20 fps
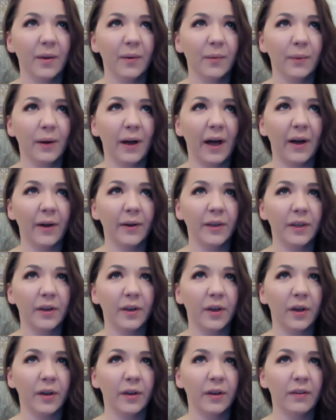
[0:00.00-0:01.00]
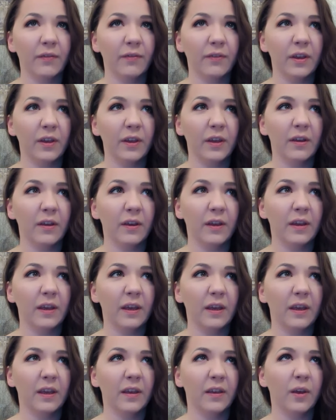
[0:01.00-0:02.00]
well,
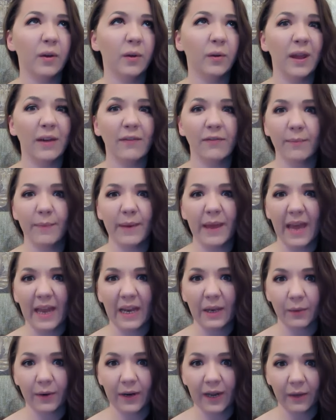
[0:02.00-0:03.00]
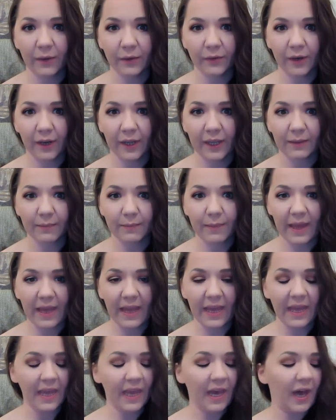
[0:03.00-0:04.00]
if you'll never meet anyone else like
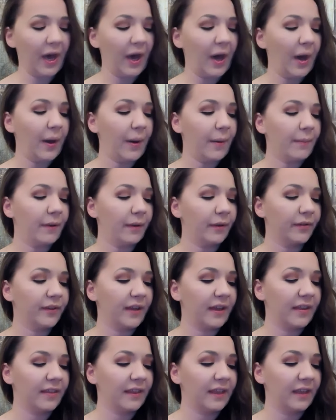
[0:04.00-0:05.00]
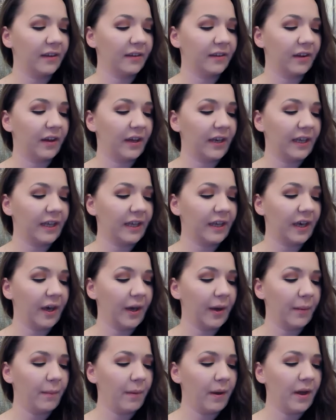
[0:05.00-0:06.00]
me. They'll say things like,
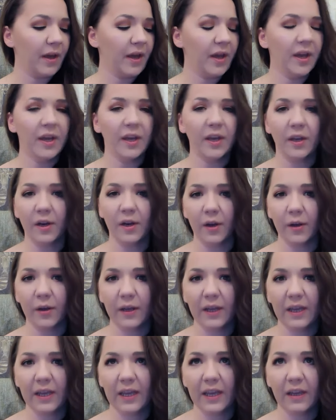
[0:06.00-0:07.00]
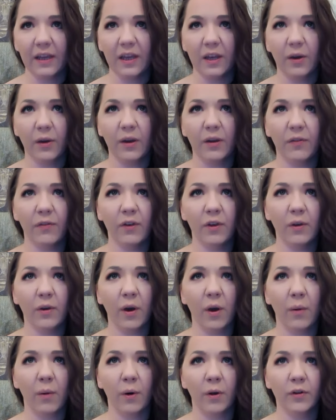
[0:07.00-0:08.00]
if you
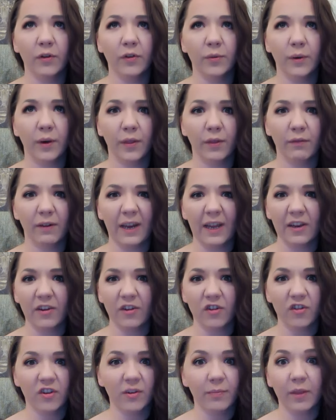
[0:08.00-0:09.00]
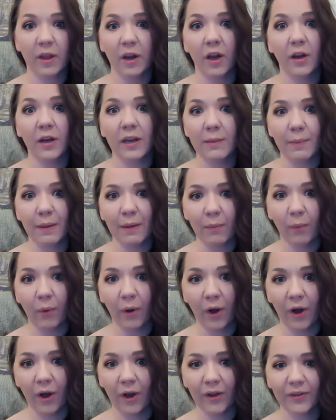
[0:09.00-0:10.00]
go on to another relationship, they'll only be
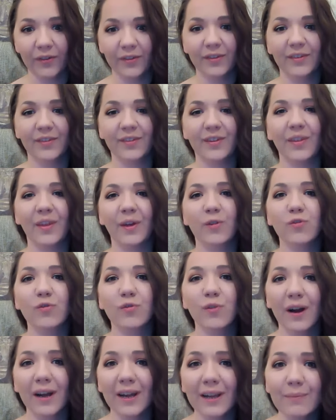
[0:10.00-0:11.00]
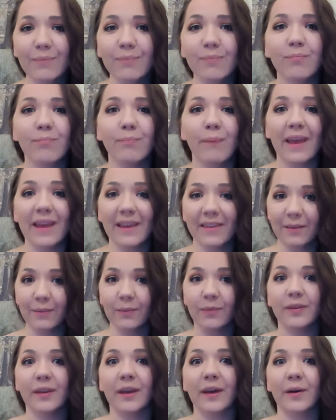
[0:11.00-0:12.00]
worse. So they'll try and make
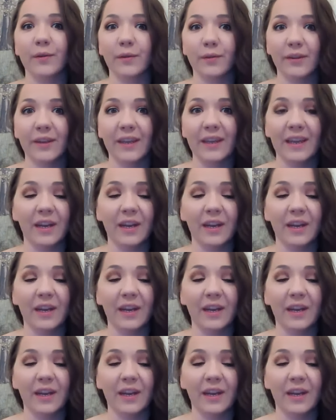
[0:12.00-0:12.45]
themselves,